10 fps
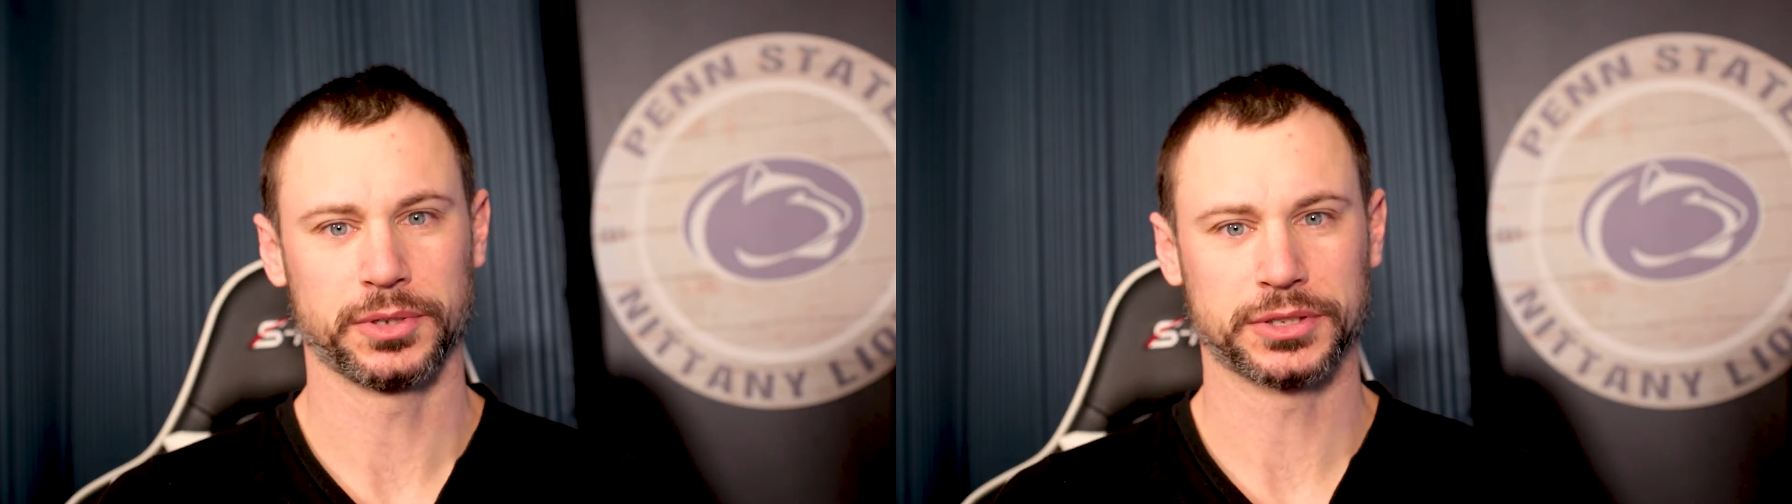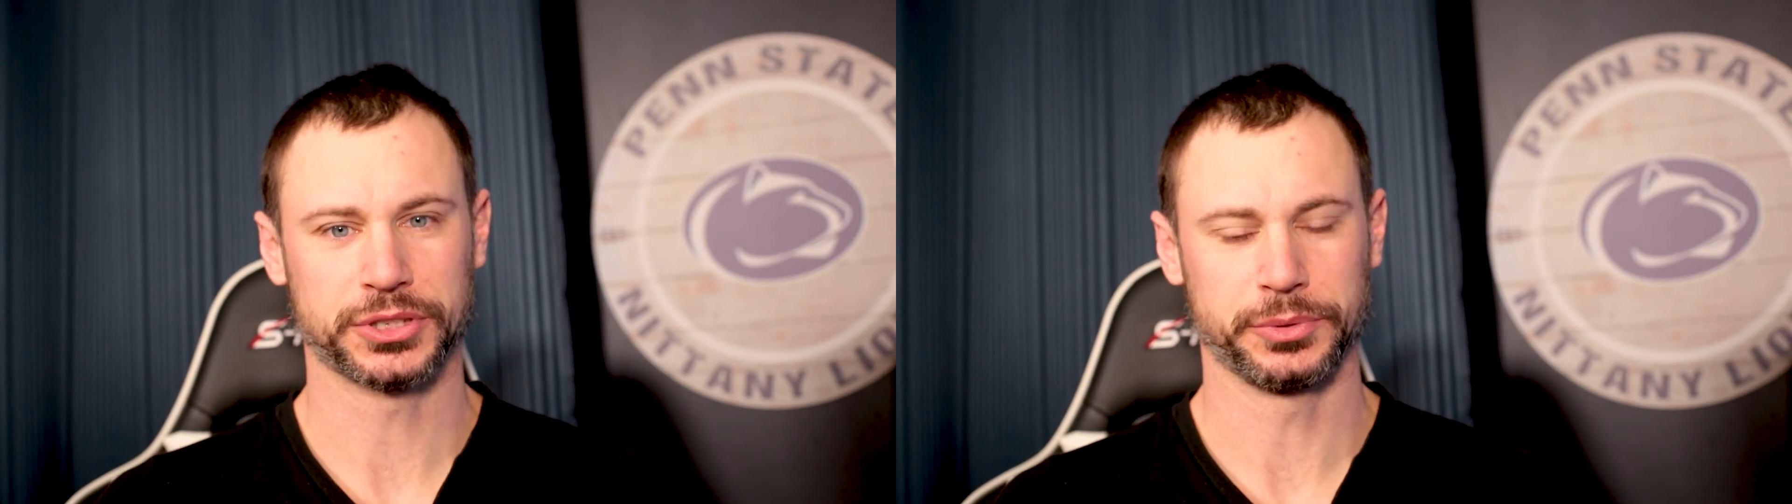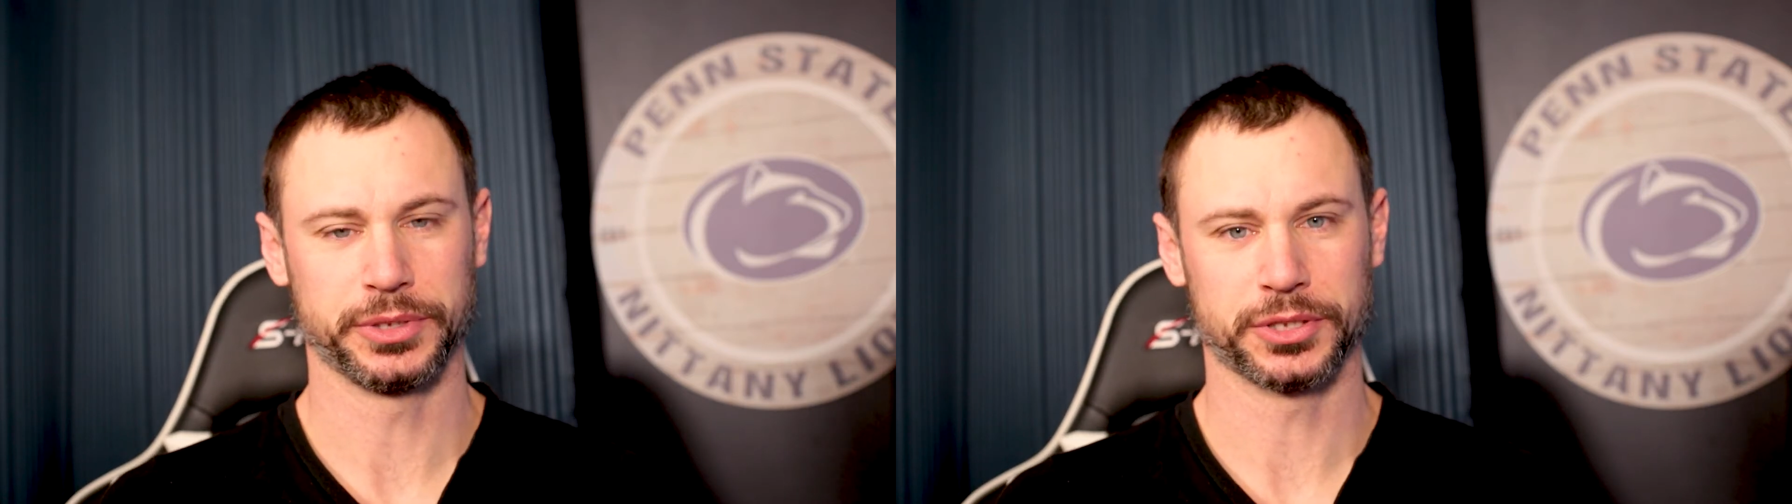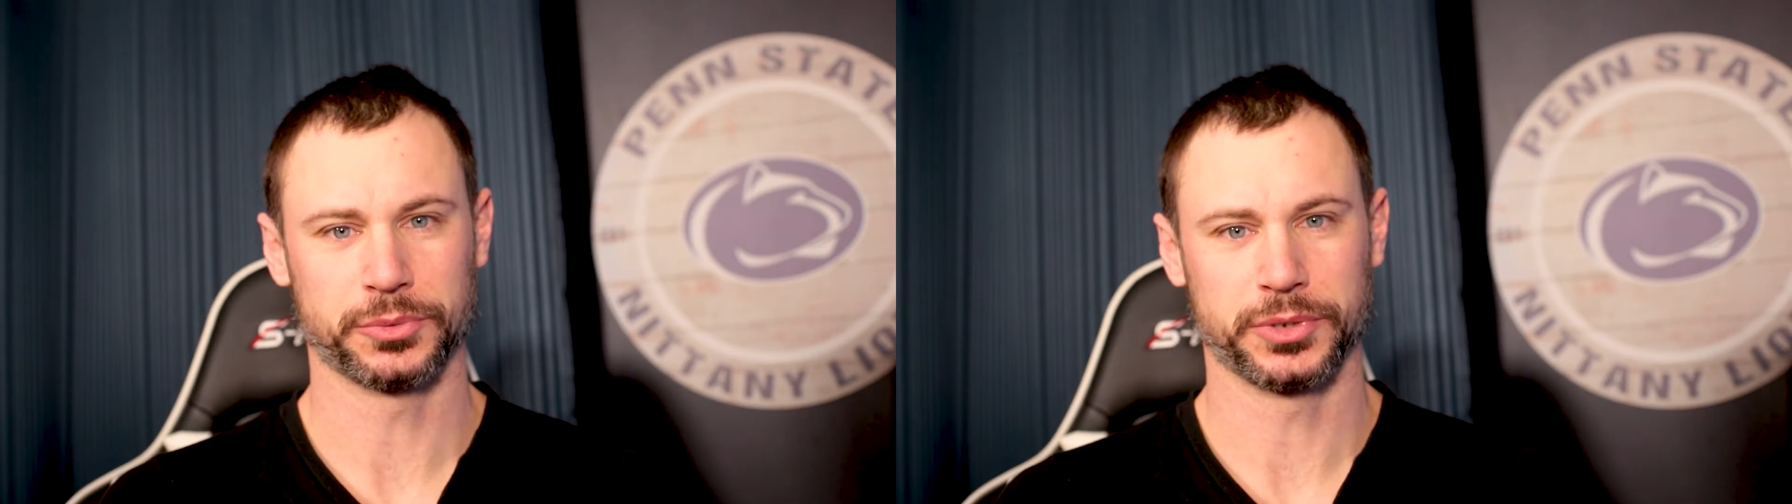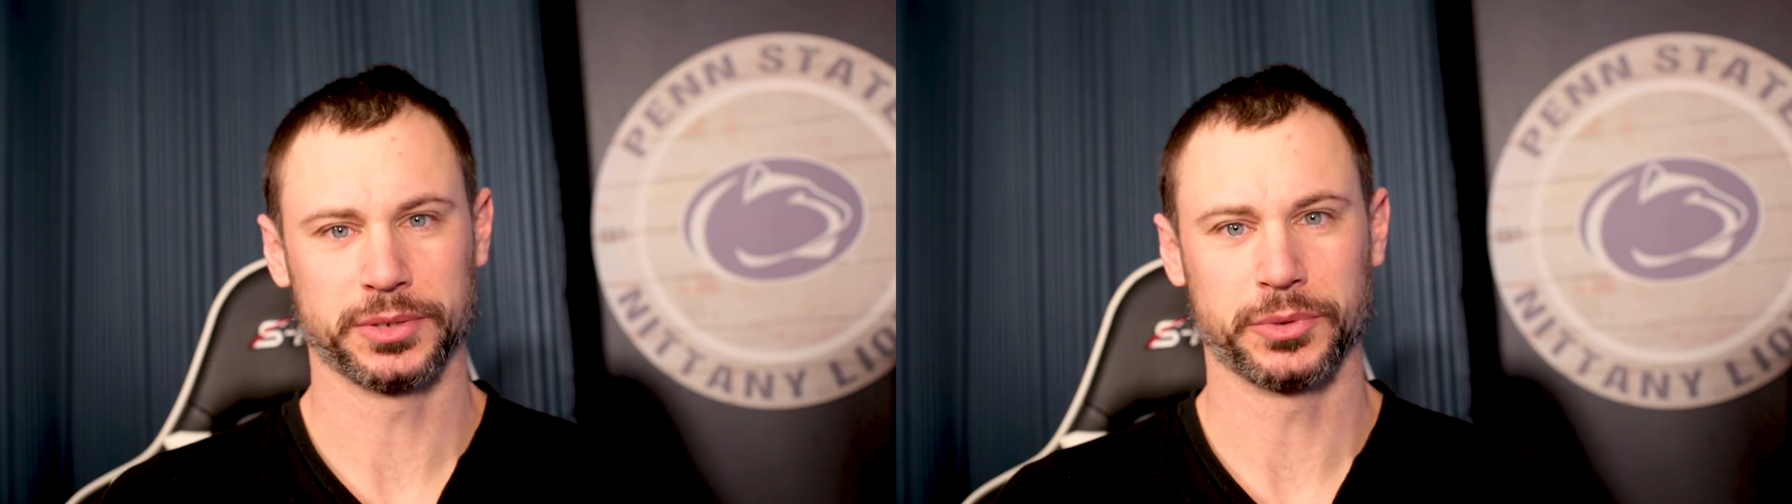I'll show you another
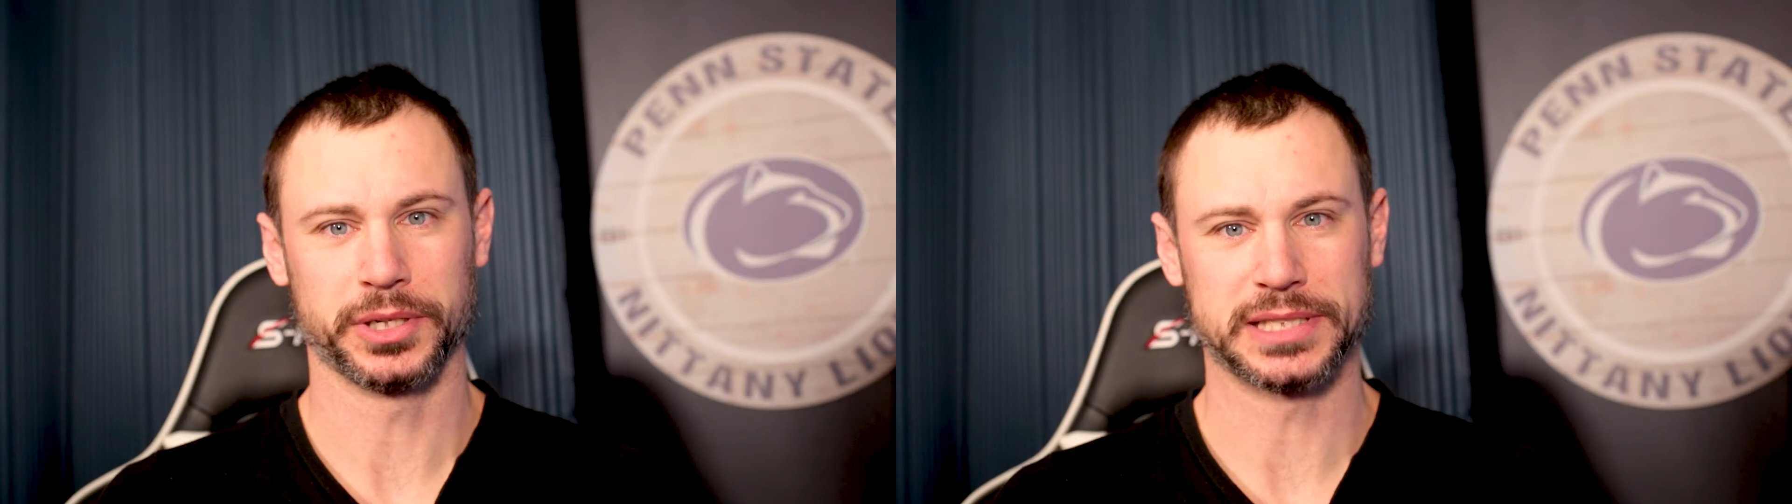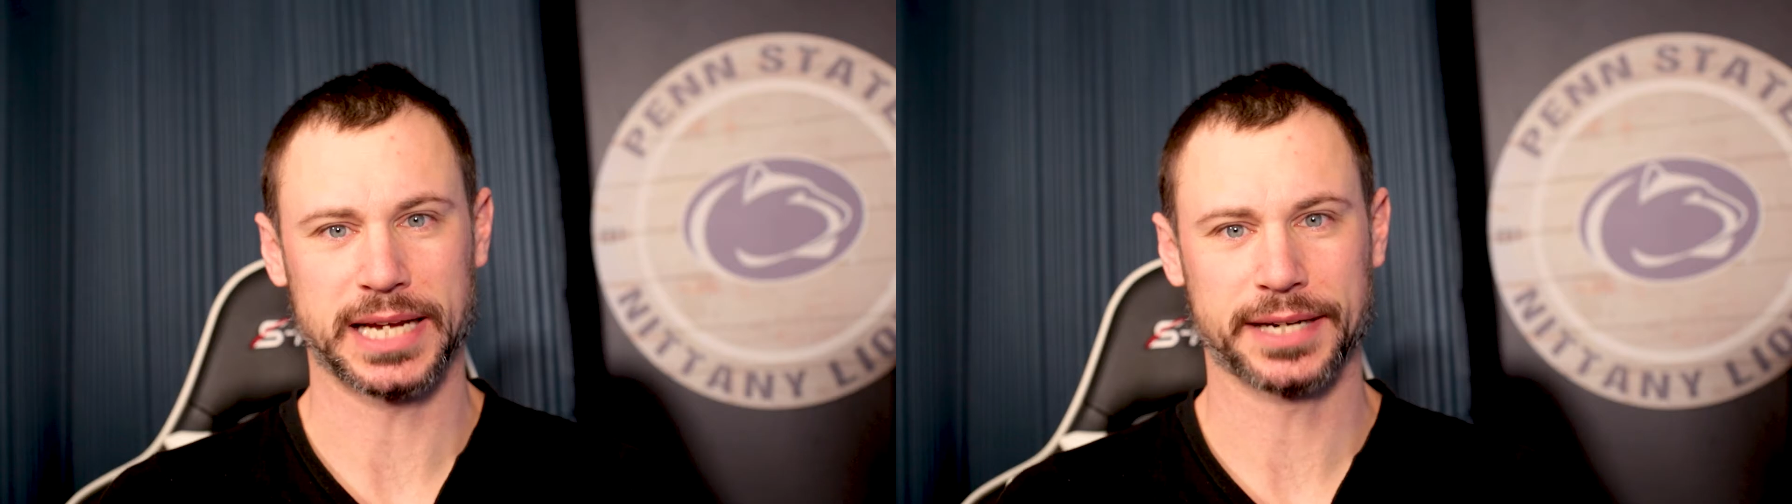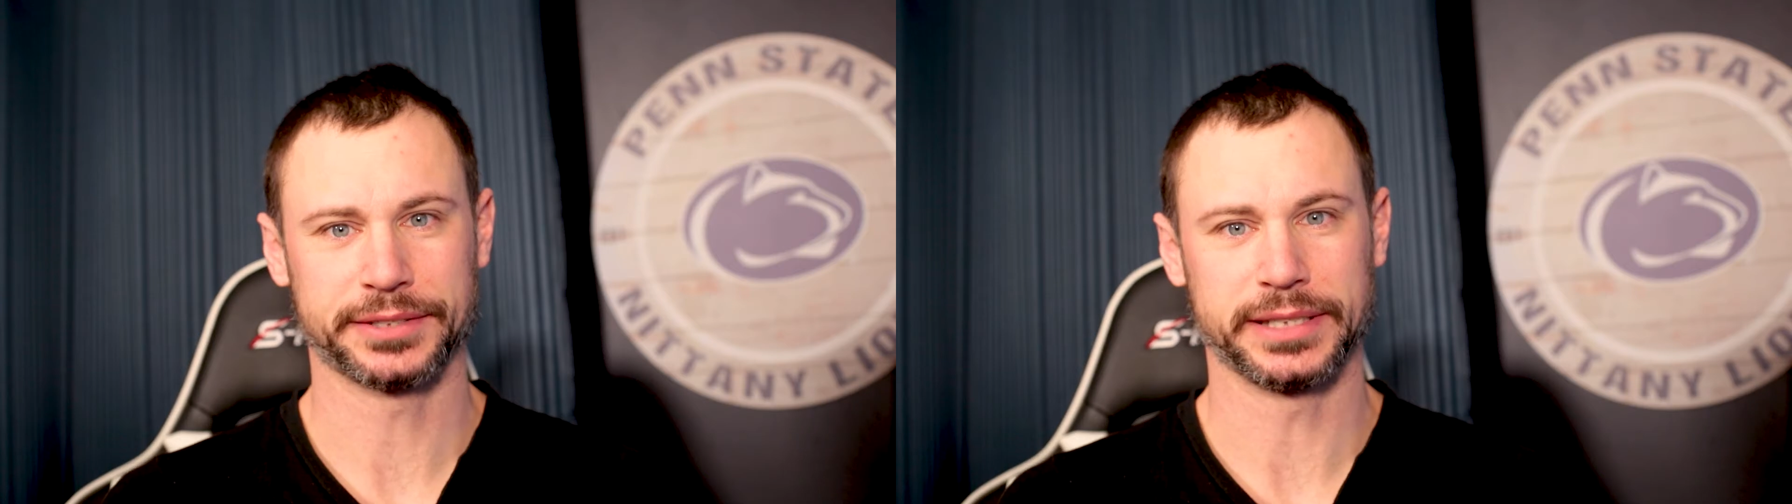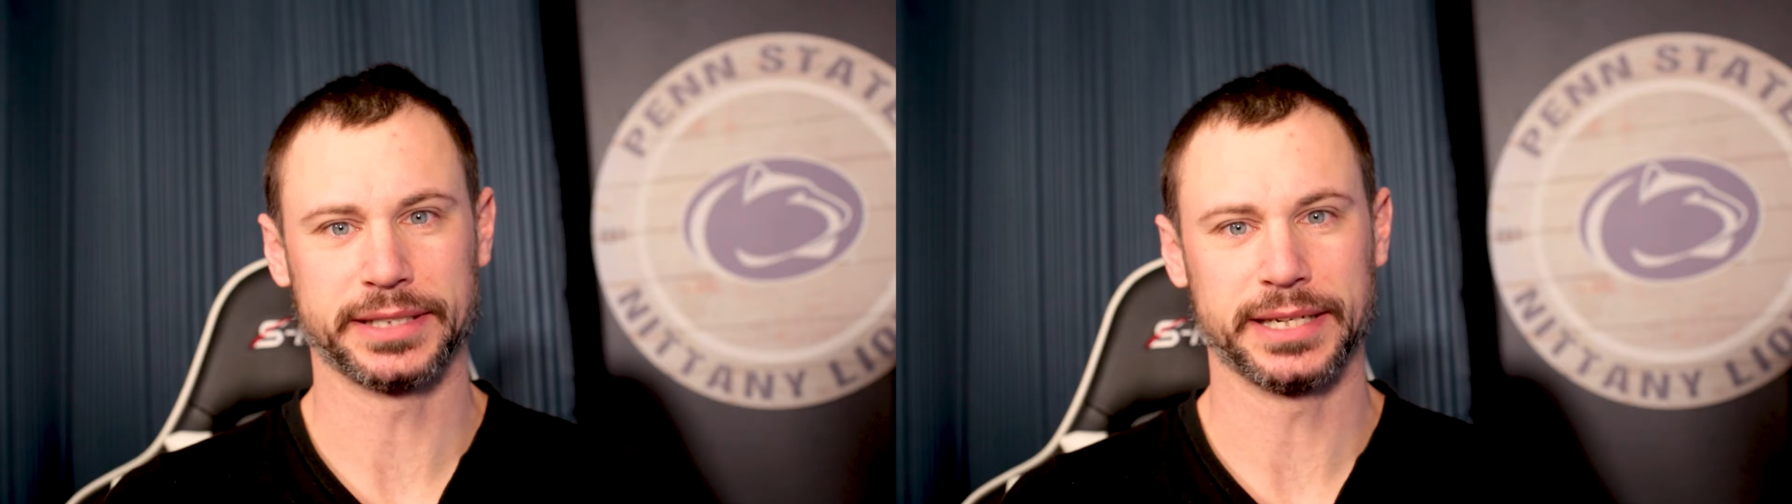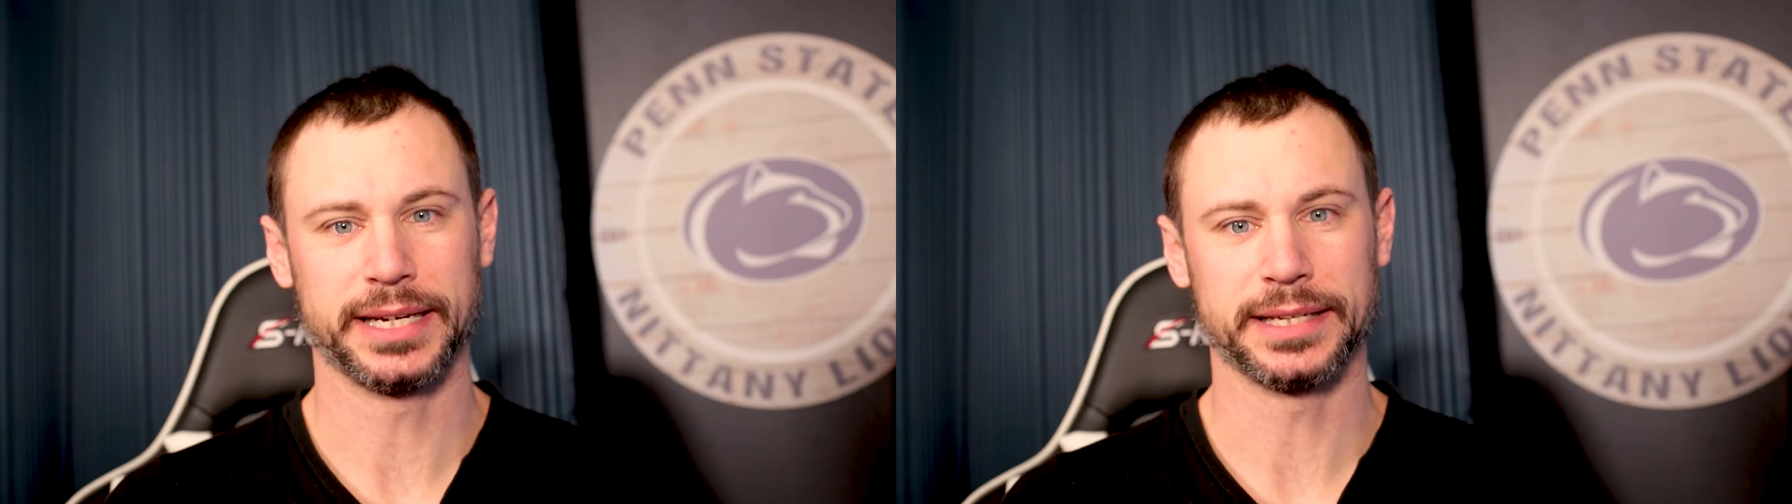one where these actually
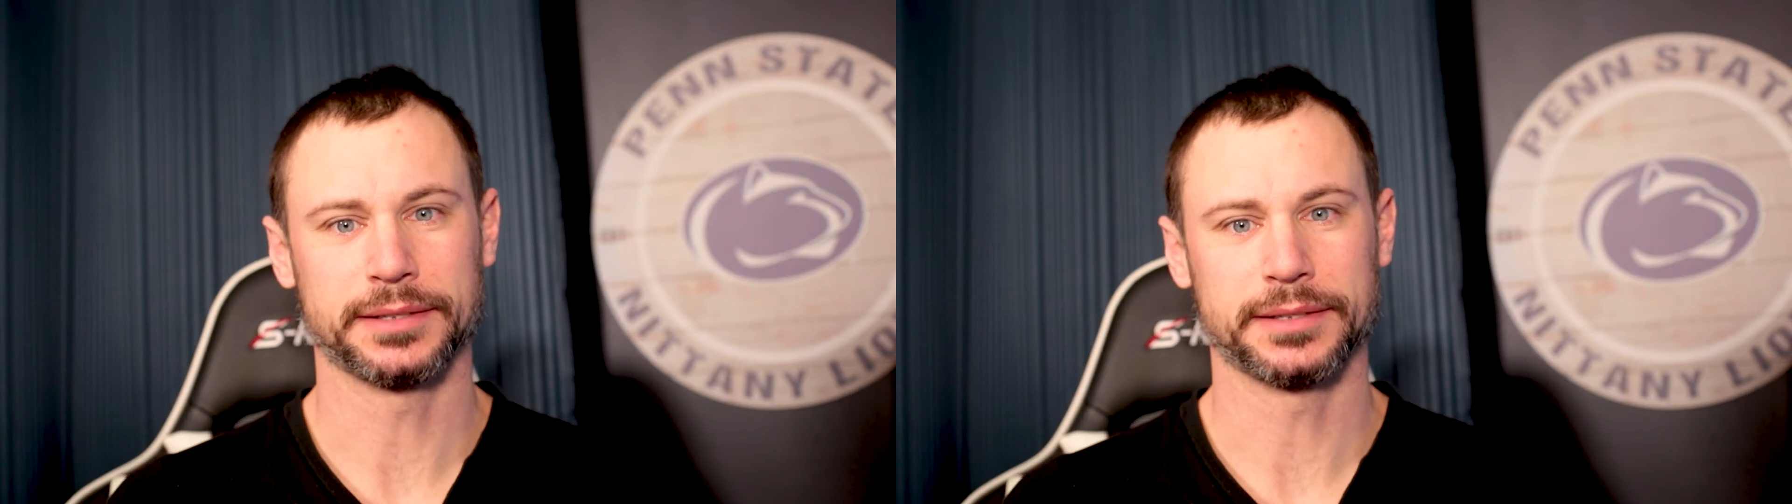did hit